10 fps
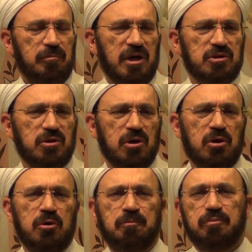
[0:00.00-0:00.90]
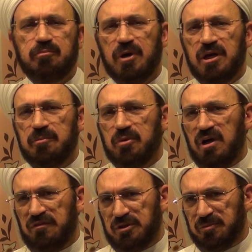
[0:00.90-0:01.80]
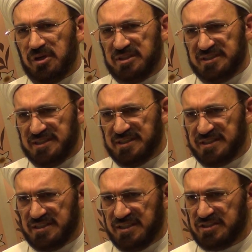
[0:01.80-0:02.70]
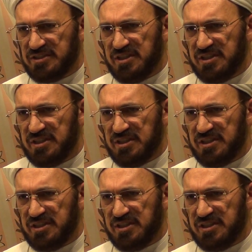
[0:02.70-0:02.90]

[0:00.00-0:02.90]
But hope, my beloved brothers and sisters,